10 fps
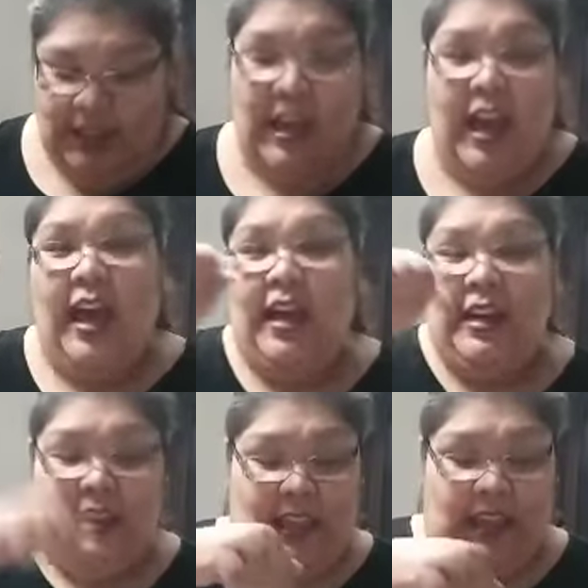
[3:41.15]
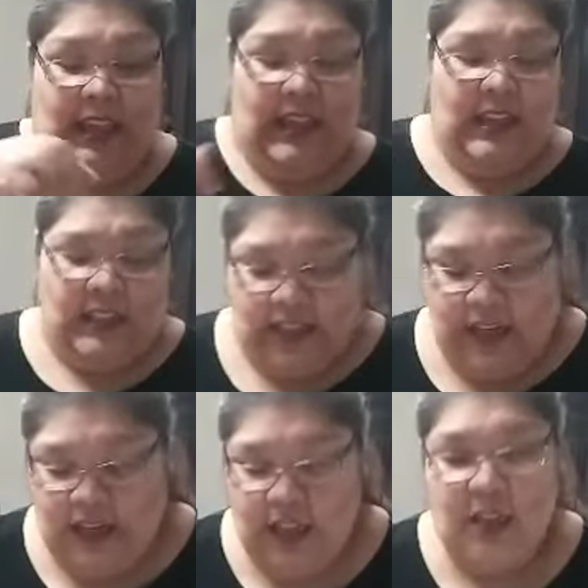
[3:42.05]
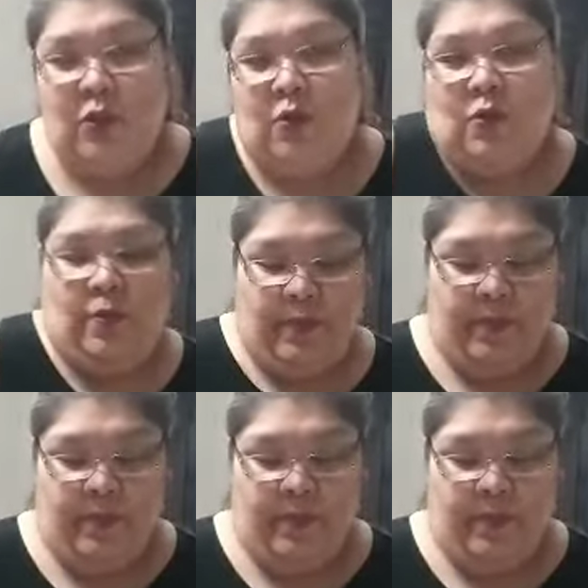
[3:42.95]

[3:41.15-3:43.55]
to add this into